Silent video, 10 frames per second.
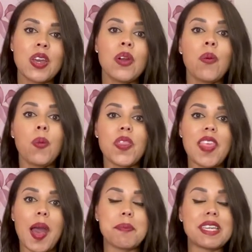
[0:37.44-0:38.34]
With
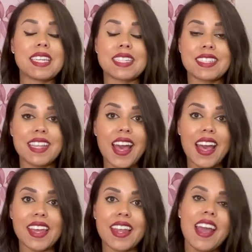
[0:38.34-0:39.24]
that being
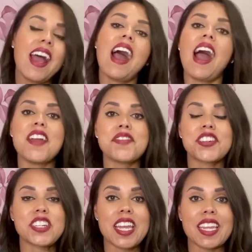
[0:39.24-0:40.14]
said, I've
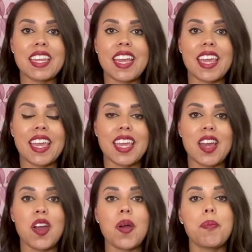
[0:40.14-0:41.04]
created a
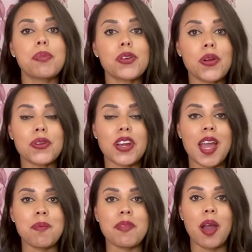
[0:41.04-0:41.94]

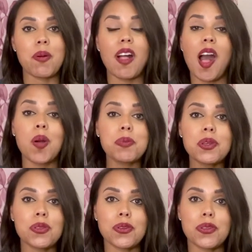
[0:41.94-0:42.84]
program that will help you
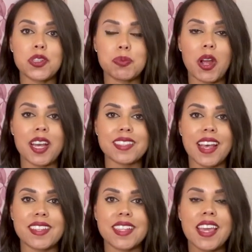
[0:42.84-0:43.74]
through this
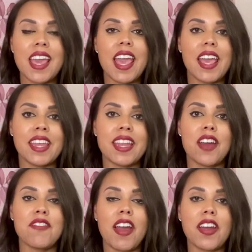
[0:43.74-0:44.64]
process in a
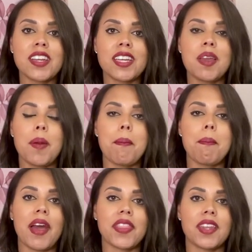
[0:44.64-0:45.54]
very
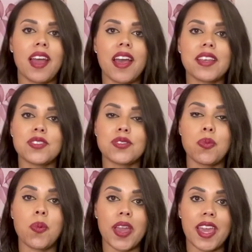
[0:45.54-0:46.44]
methodized
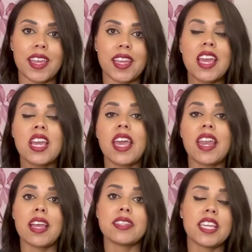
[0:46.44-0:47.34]
way, and
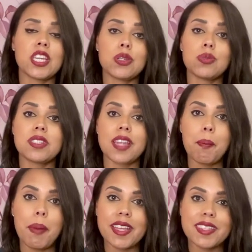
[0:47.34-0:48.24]
I take you step
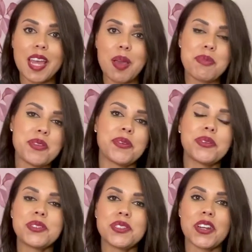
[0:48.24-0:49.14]
by step and
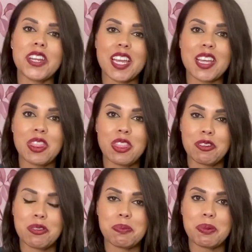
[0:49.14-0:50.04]
hold your hand
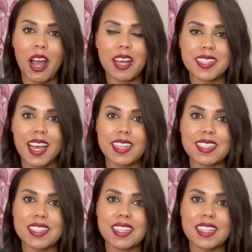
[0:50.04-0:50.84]
through the process.